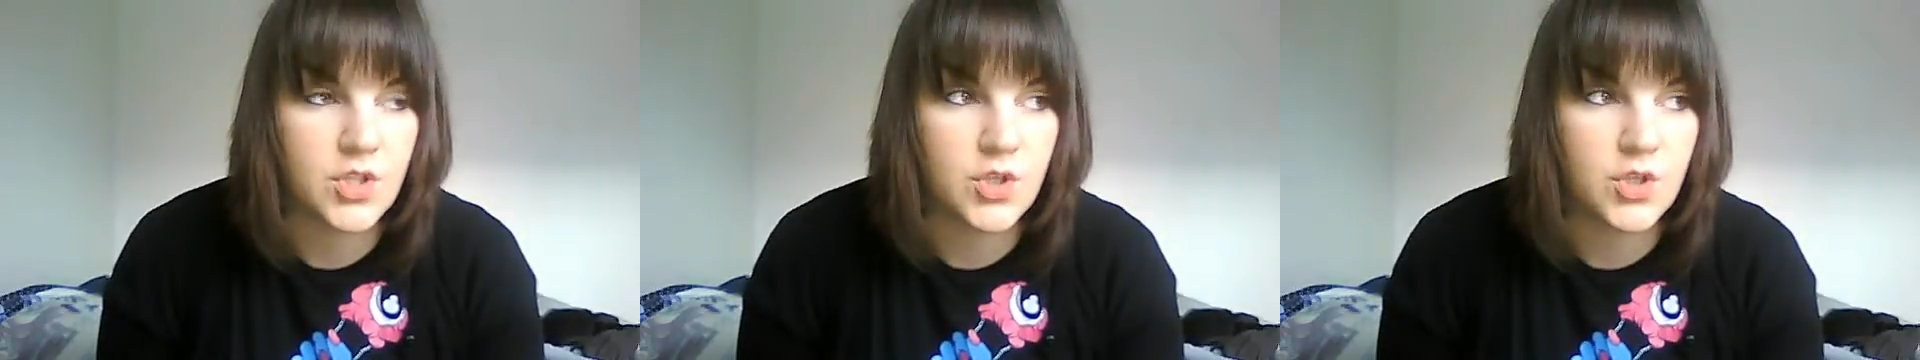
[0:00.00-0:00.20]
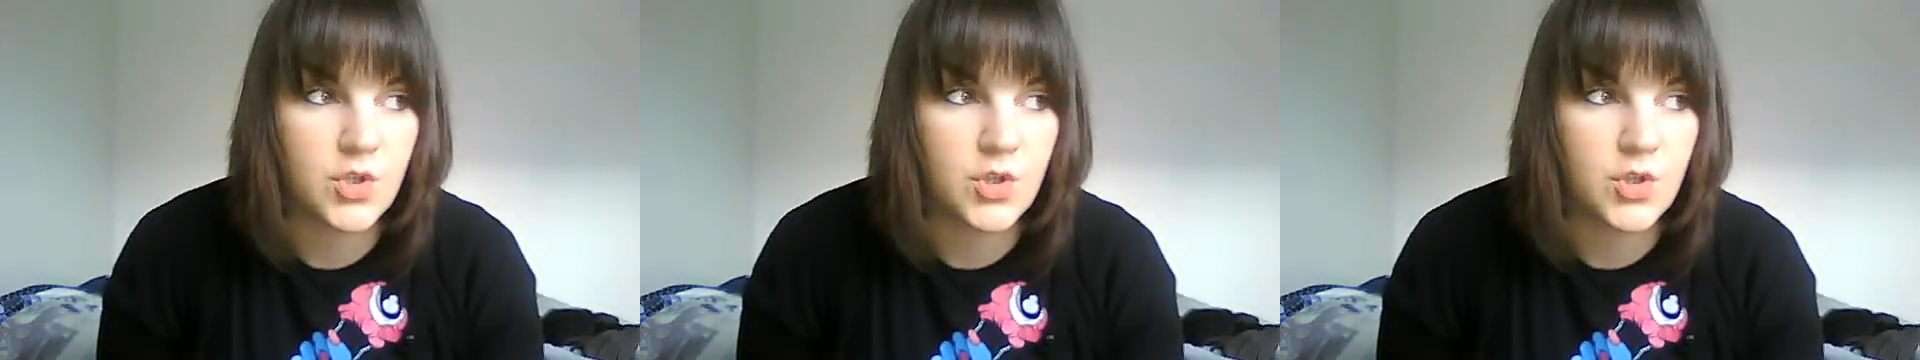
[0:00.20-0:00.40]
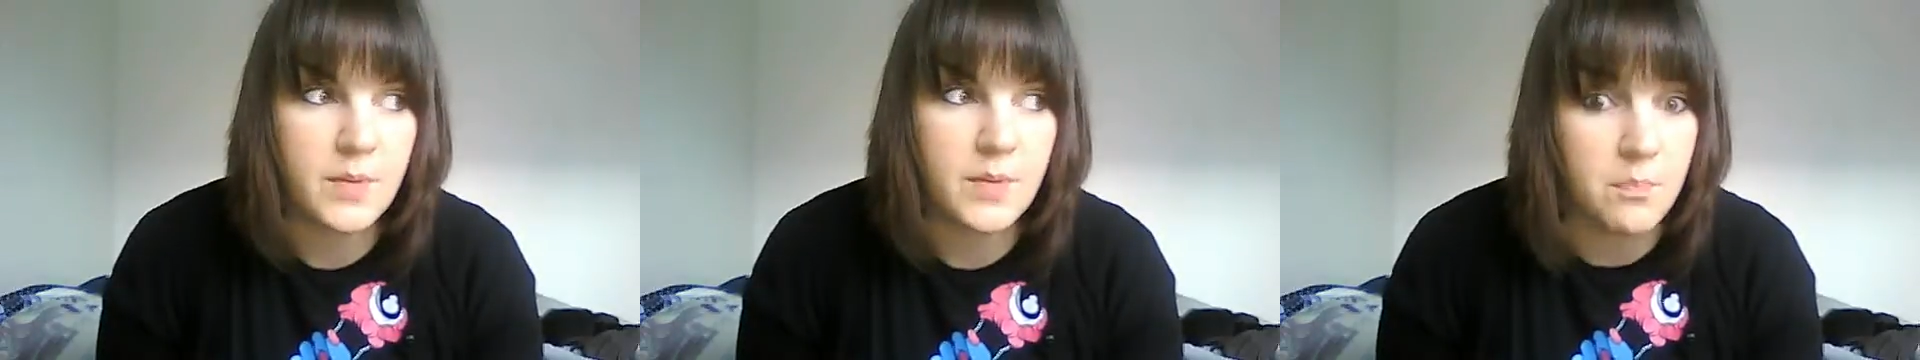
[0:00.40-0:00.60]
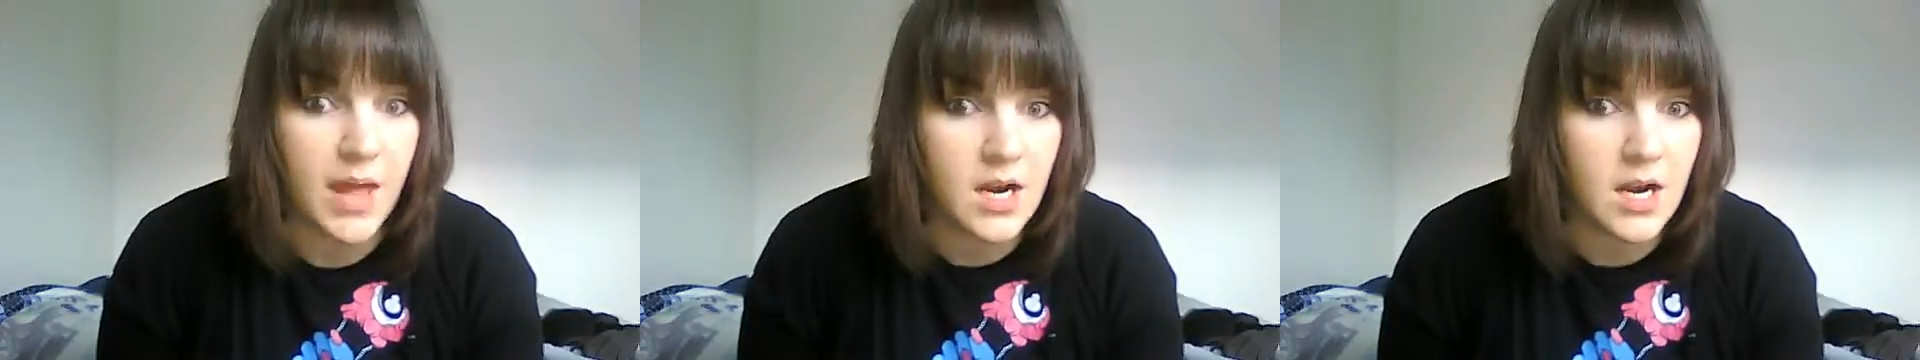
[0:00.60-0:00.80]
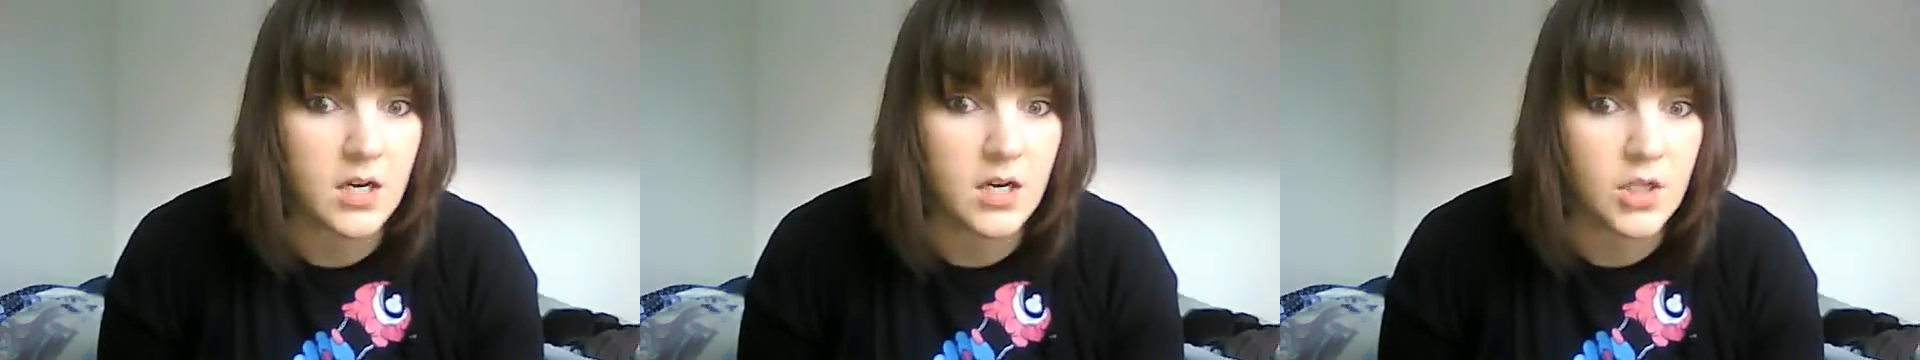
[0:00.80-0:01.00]
but it's been
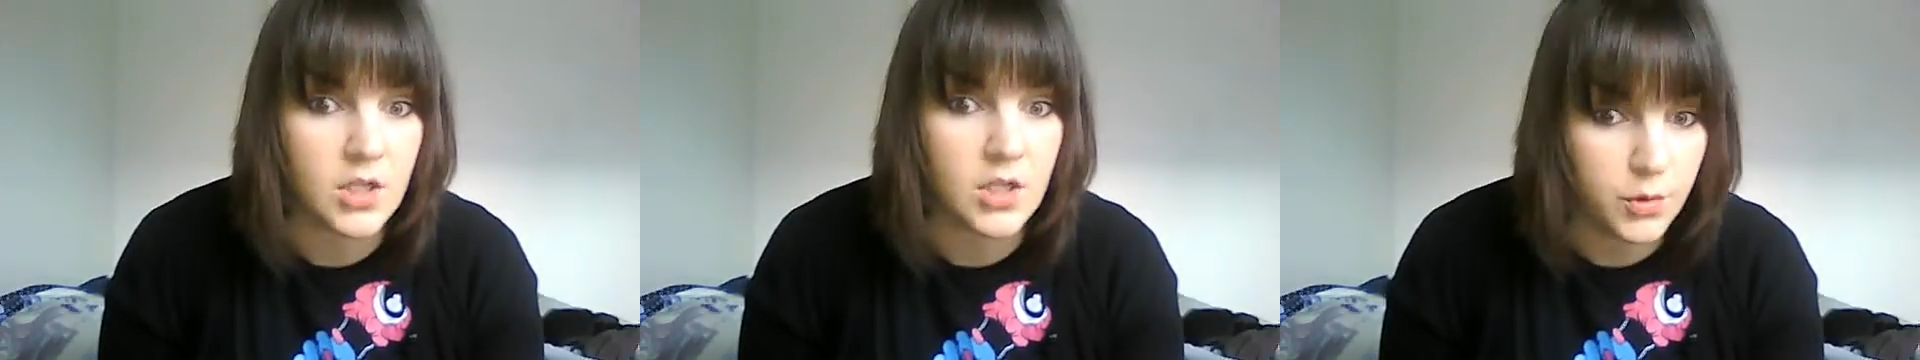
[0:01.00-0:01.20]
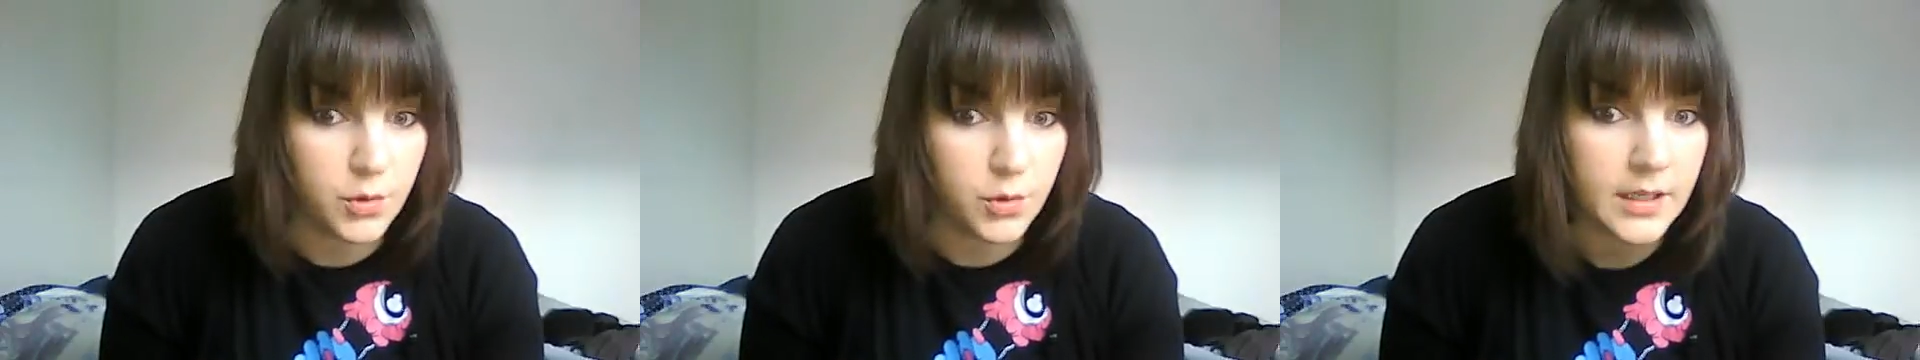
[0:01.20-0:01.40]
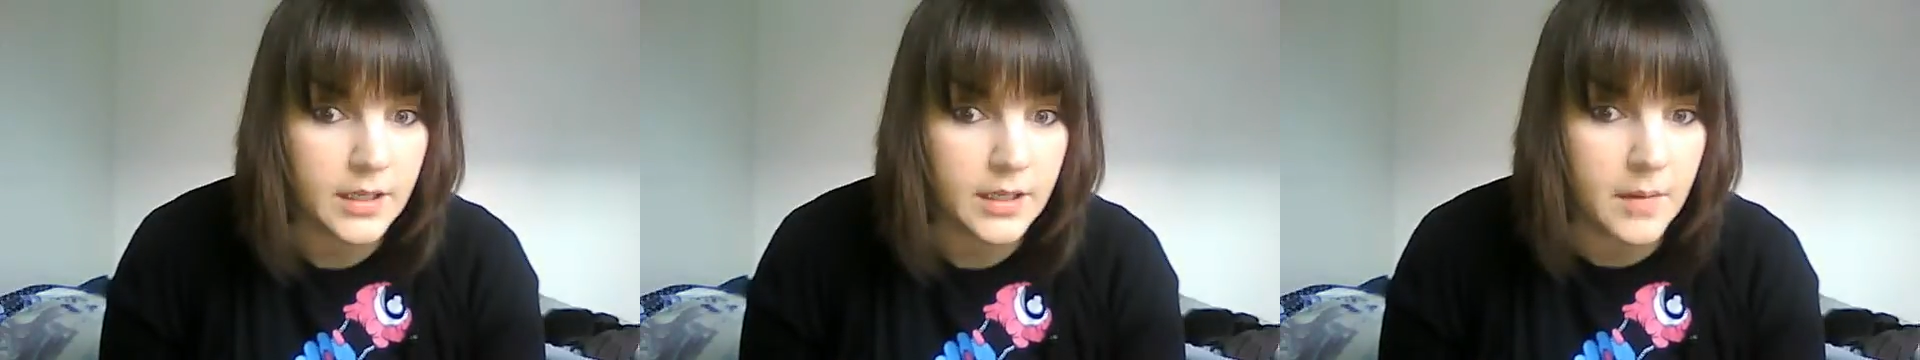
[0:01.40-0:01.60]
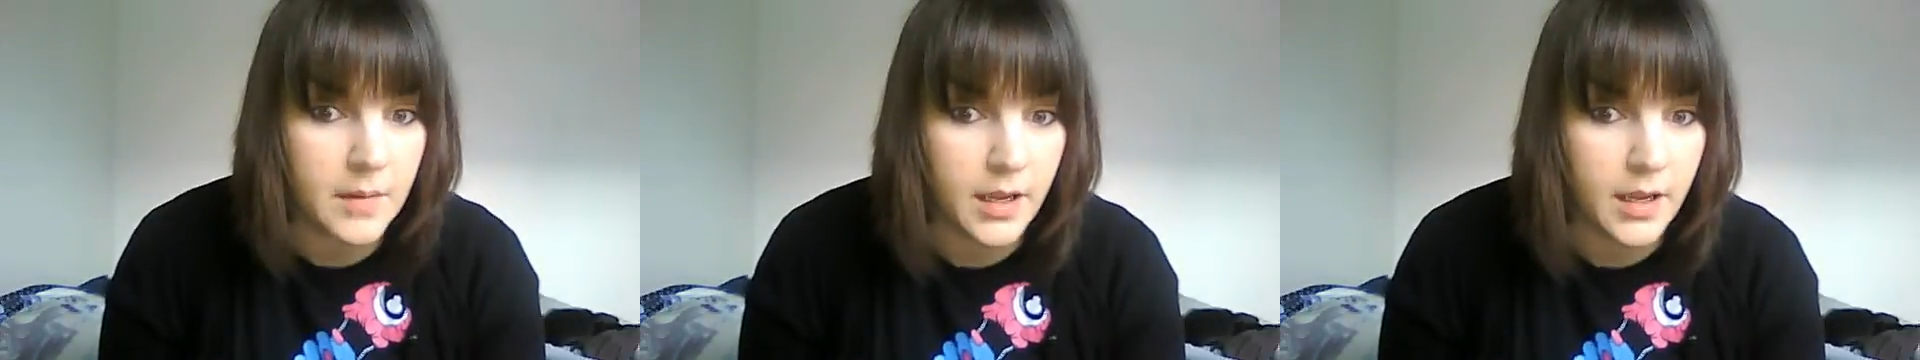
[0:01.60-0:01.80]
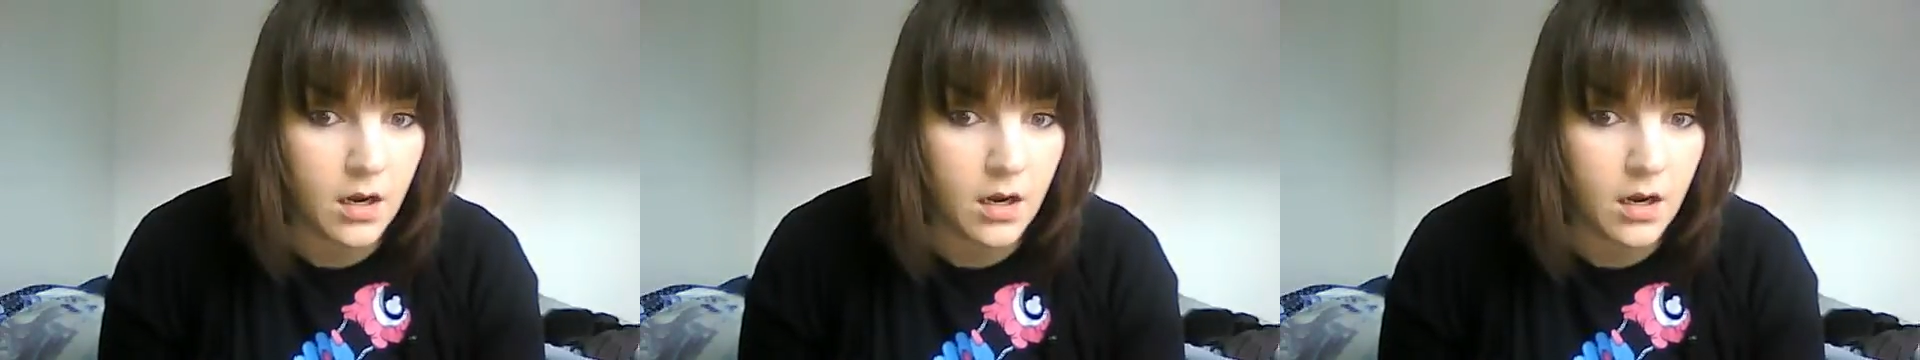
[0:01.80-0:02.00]
on a loop in
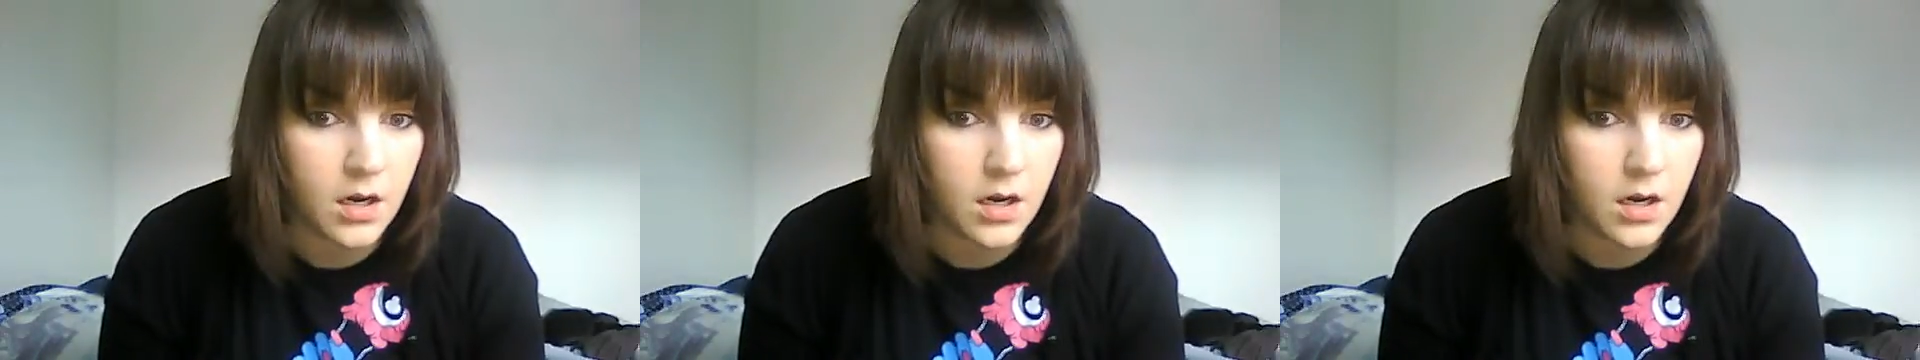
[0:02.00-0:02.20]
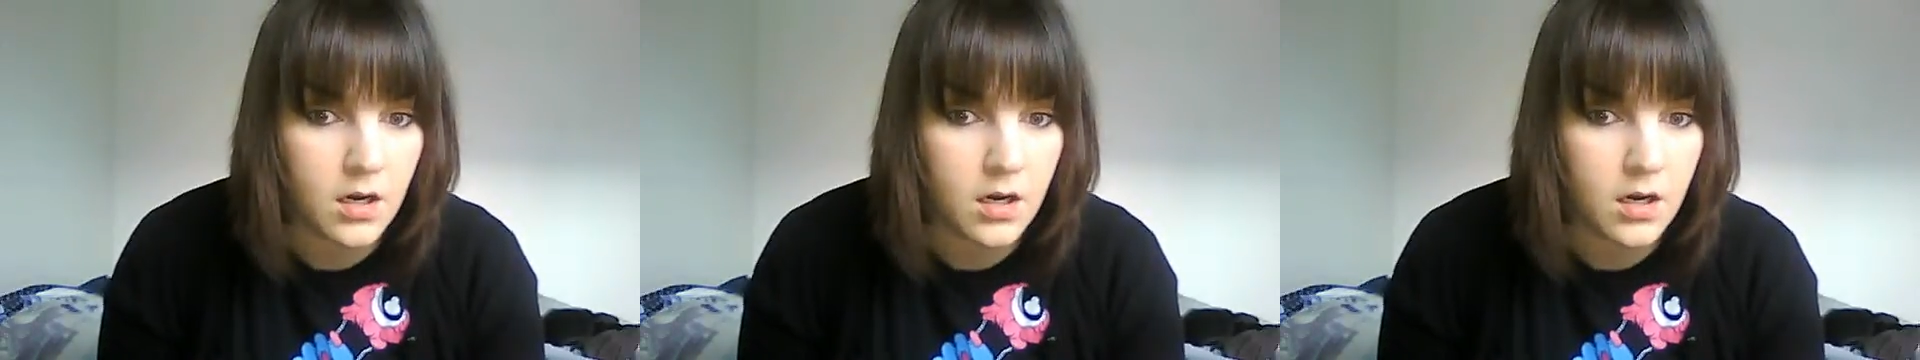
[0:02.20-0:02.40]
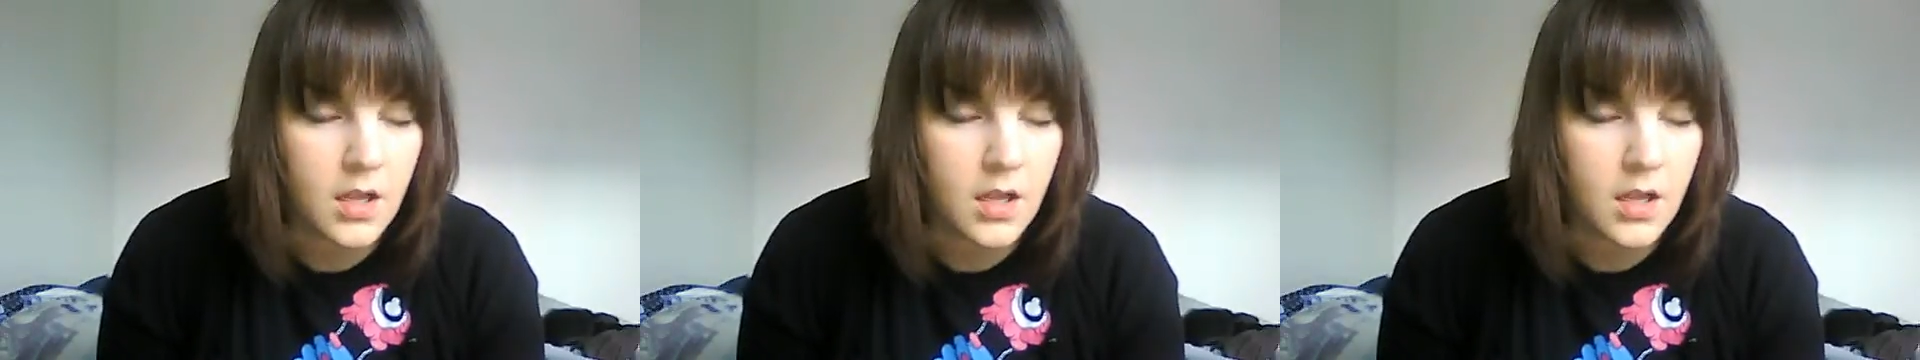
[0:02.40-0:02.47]
my car.